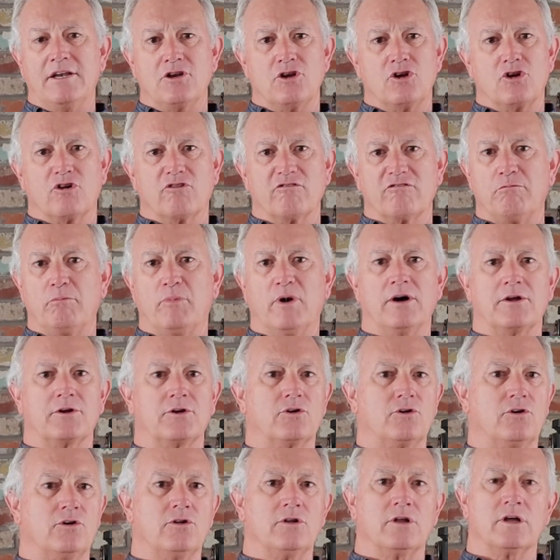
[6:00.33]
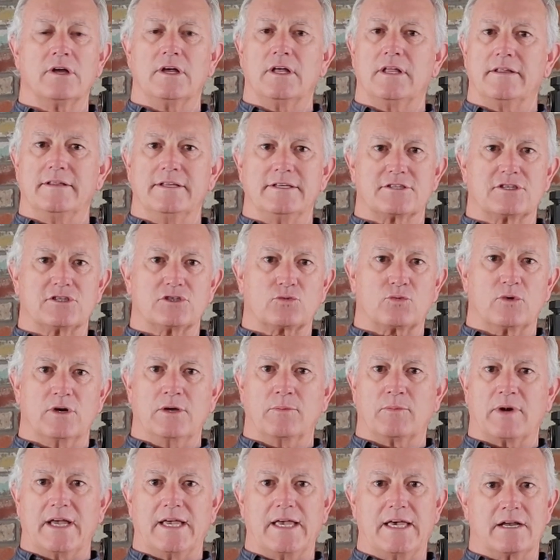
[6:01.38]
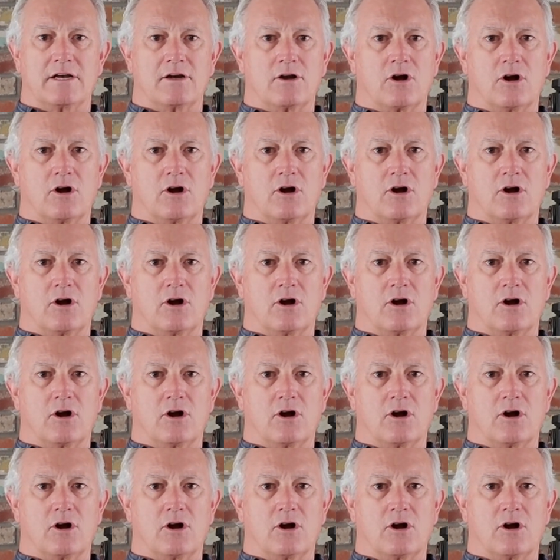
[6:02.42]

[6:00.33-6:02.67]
nerve bundle, this is where you might hit